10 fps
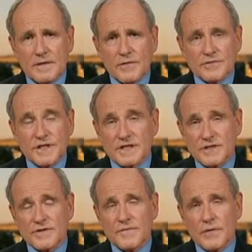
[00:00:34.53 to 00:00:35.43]
those things
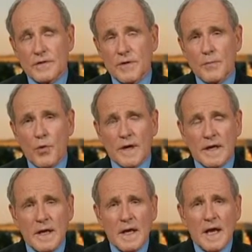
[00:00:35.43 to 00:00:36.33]
that you've already
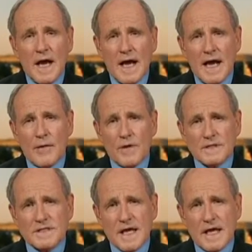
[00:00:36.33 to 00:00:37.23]
reported. I
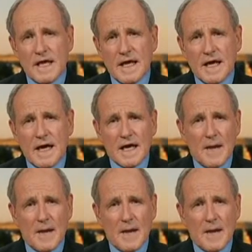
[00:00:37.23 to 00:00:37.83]
will say a